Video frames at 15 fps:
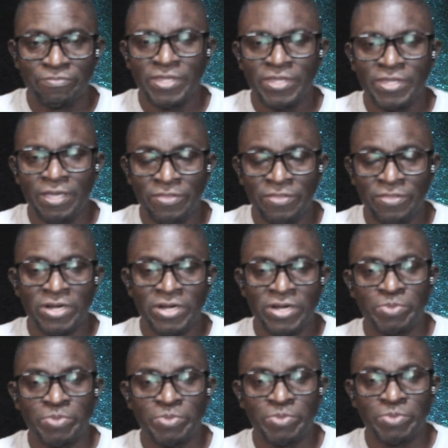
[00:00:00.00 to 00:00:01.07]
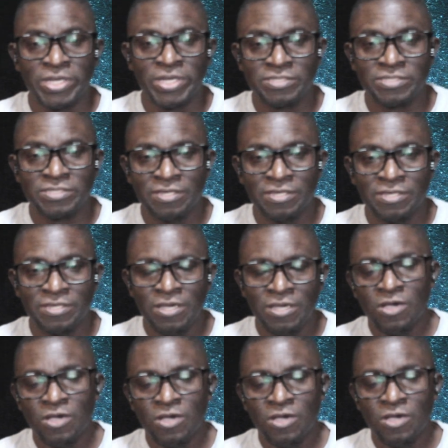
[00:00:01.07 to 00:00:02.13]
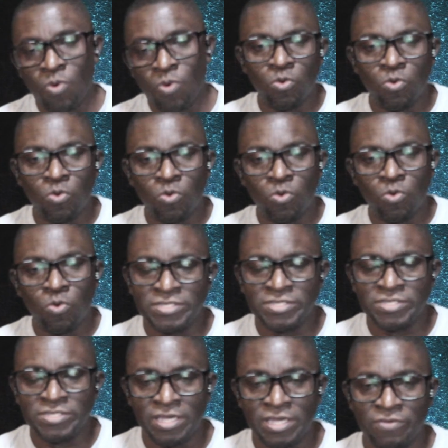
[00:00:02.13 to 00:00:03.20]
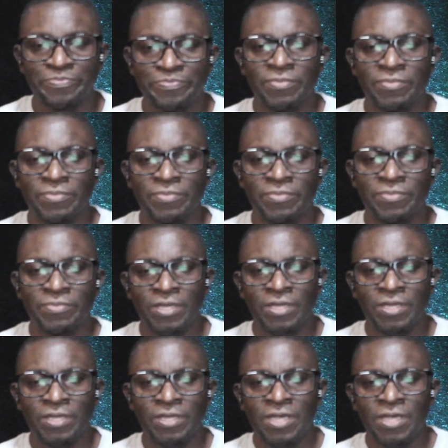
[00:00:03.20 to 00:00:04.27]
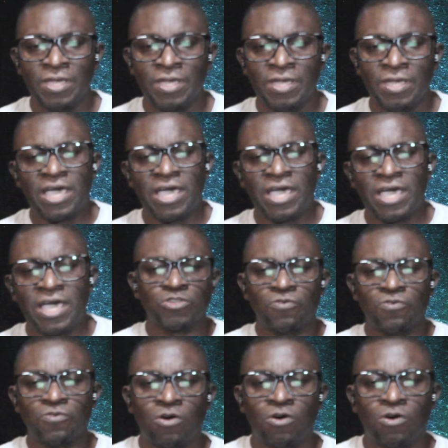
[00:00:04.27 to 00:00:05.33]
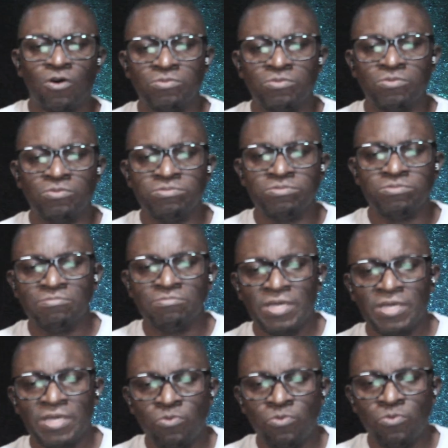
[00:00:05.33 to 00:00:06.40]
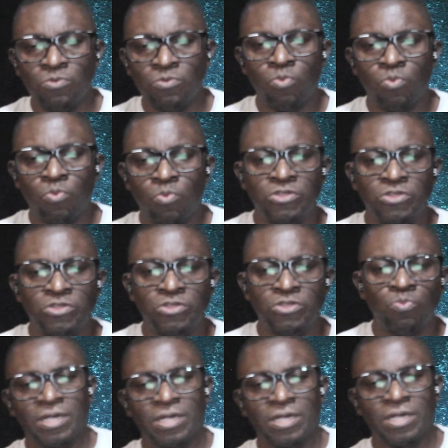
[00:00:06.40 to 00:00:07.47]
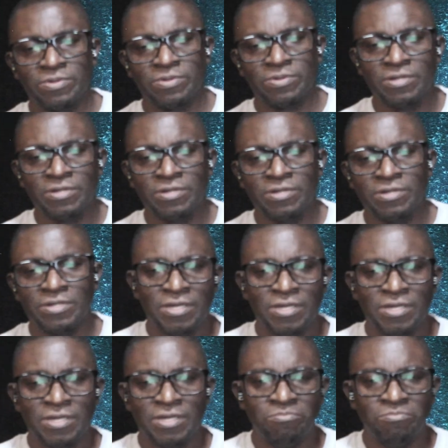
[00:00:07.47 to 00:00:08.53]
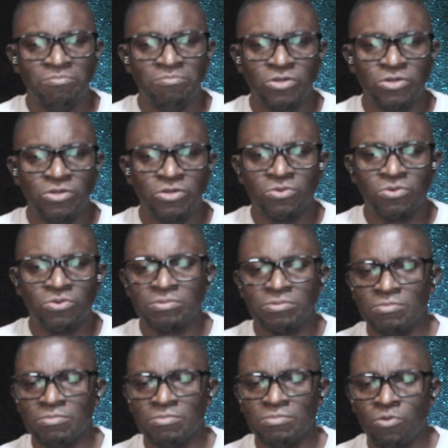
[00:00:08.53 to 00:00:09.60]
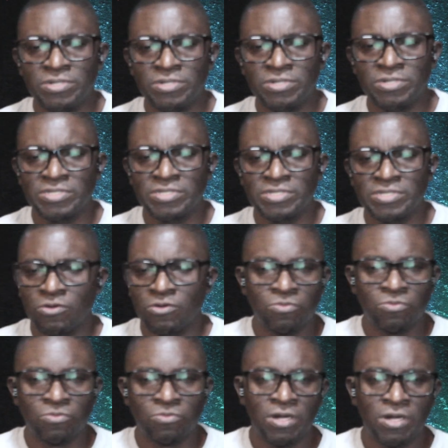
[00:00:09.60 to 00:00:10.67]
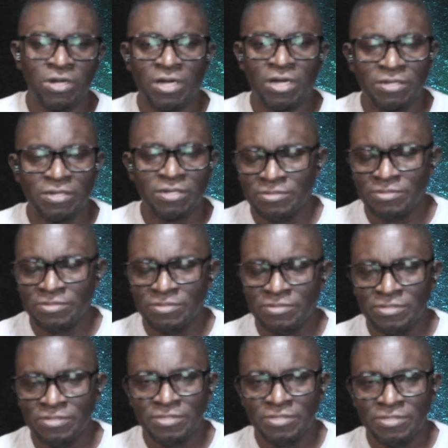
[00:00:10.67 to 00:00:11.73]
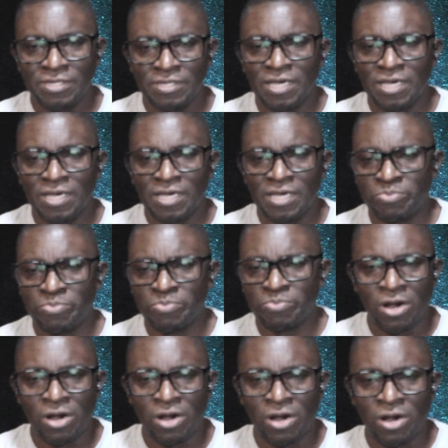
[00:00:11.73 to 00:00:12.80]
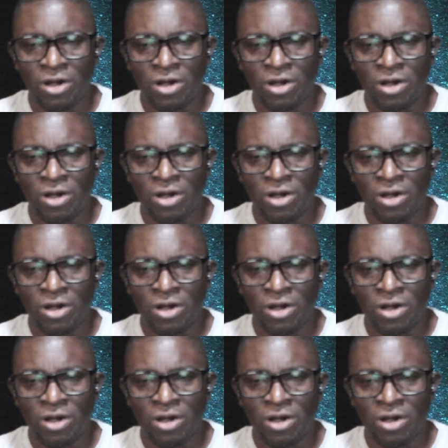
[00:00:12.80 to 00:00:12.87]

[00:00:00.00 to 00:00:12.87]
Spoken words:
in their airspace once that code is given. Regardless of how and when you wake up, make your open dialogue with God a priority.